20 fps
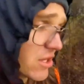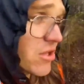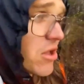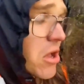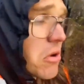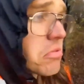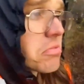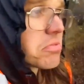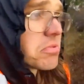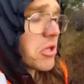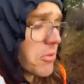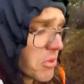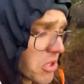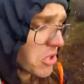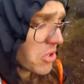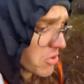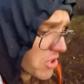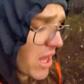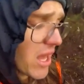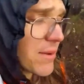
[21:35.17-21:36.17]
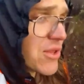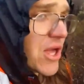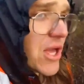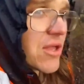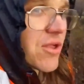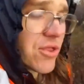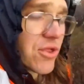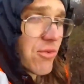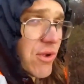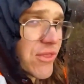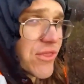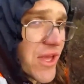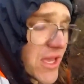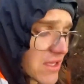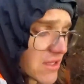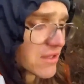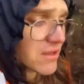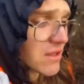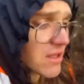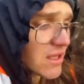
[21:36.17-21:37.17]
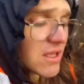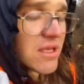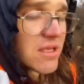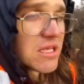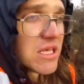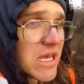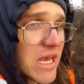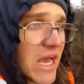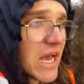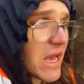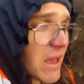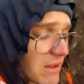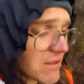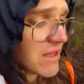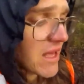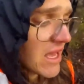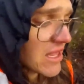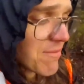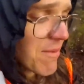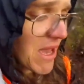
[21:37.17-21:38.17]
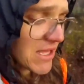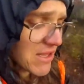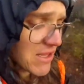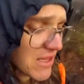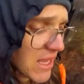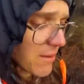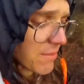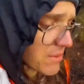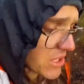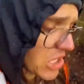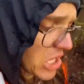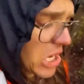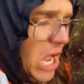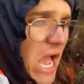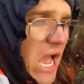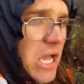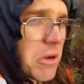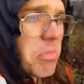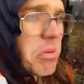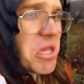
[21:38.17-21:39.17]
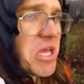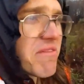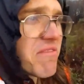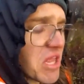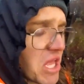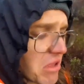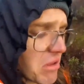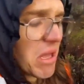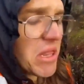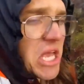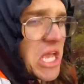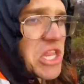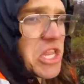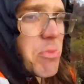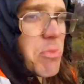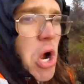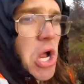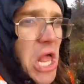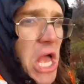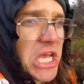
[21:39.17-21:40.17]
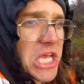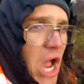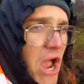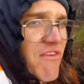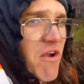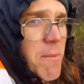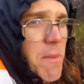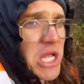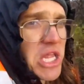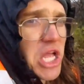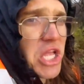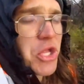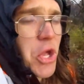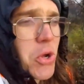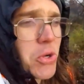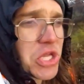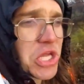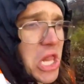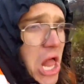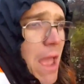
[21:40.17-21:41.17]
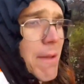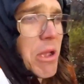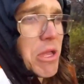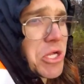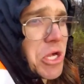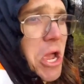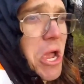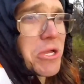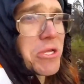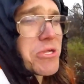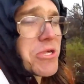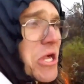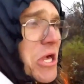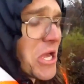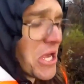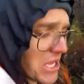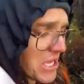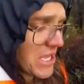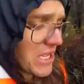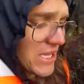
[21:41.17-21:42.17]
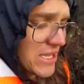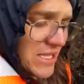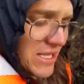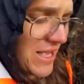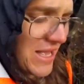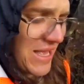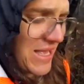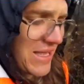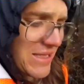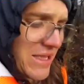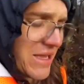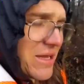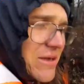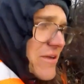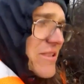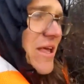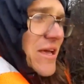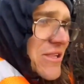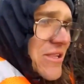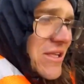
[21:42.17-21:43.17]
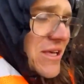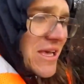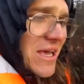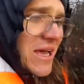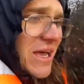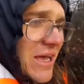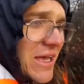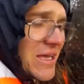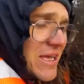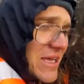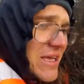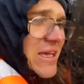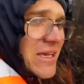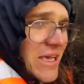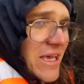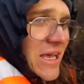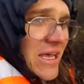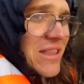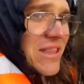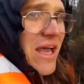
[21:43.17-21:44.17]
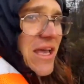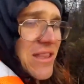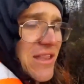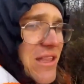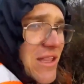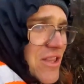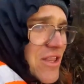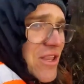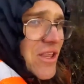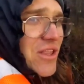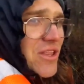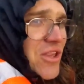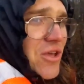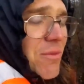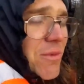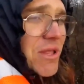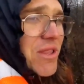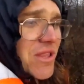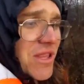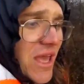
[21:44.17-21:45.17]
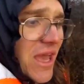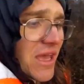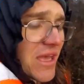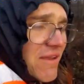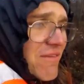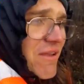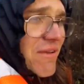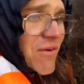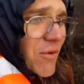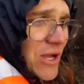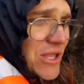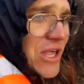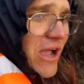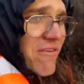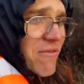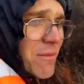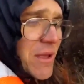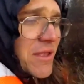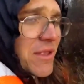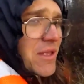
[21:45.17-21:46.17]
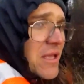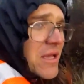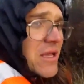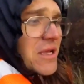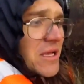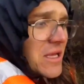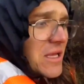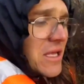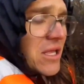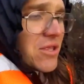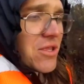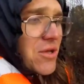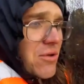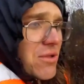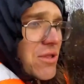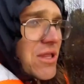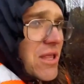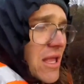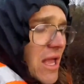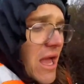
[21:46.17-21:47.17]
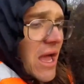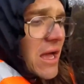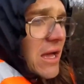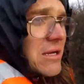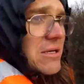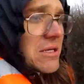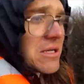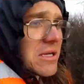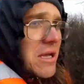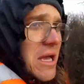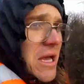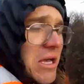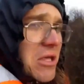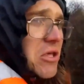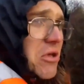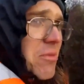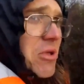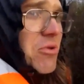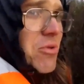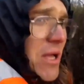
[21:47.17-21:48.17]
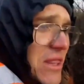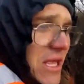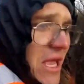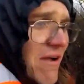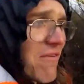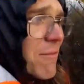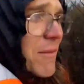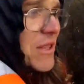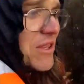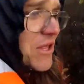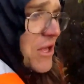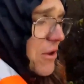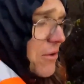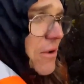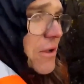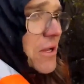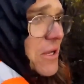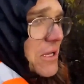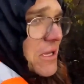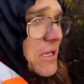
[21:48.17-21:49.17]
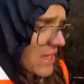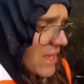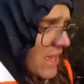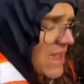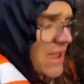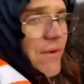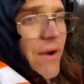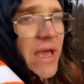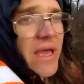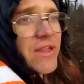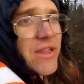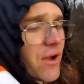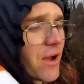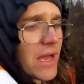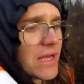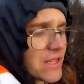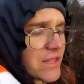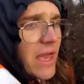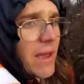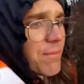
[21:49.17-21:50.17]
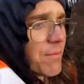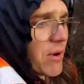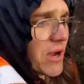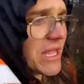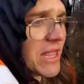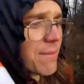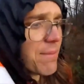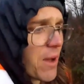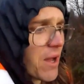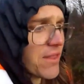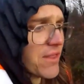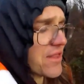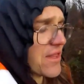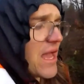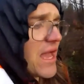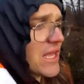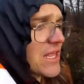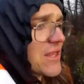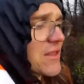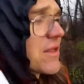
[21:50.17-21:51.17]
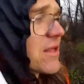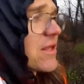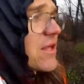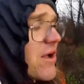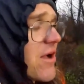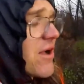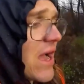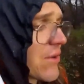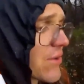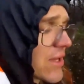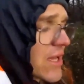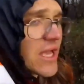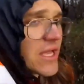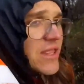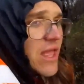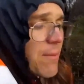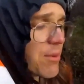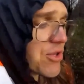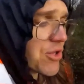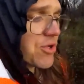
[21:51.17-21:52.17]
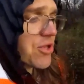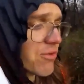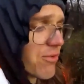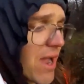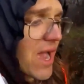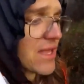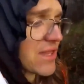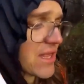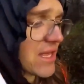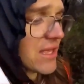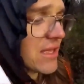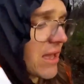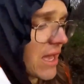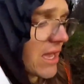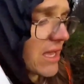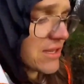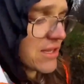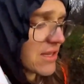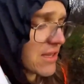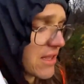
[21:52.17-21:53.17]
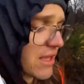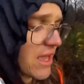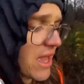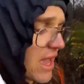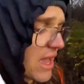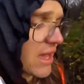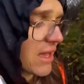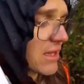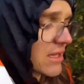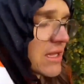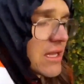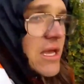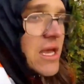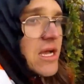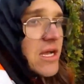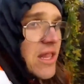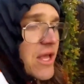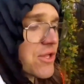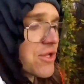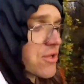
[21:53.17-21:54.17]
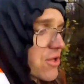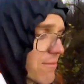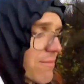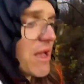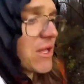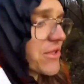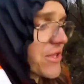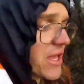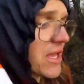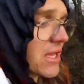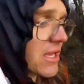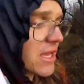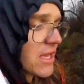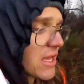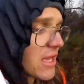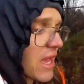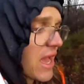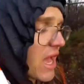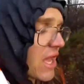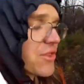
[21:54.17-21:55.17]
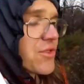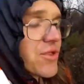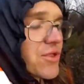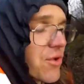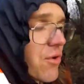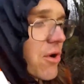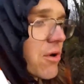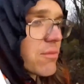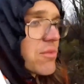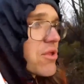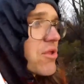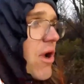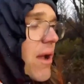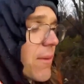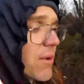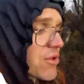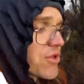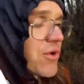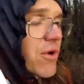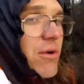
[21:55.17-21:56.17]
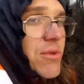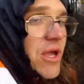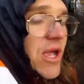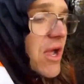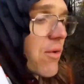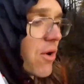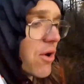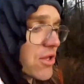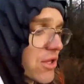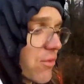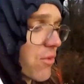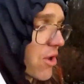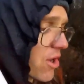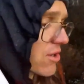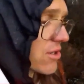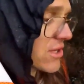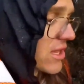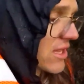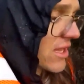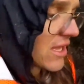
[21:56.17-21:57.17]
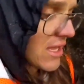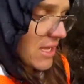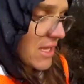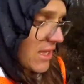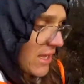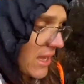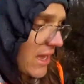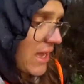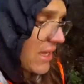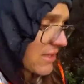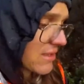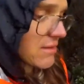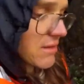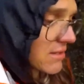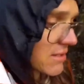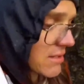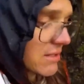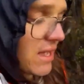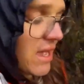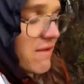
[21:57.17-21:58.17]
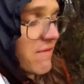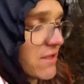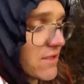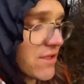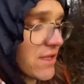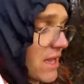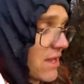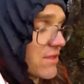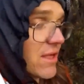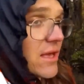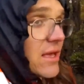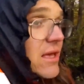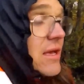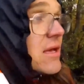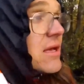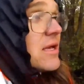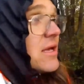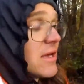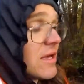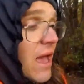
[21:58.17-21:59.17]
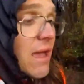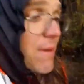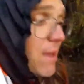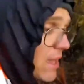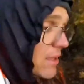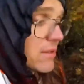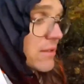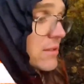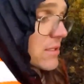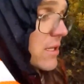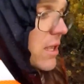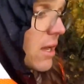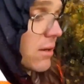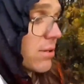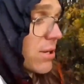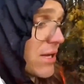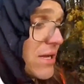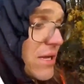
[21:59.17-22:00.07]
you know, human-induced climate change. It's a real thing. Uh, science backs us up. And he's like, oh, I don't believe in it. I think it's more like government-induced climate change. And I said, uh, no, it's actually, uh, it's us. It's, it's humans. Yeah, even if it was government-induced, uh, humans run the government. So anyway, so I just kept bringing up all the science. You know, how temperatures are rising, ice, the uh, glaciers are melting, uh, storms, tropical storms are getting worse and worse. And yeah, eventually I was like, hey man, you know,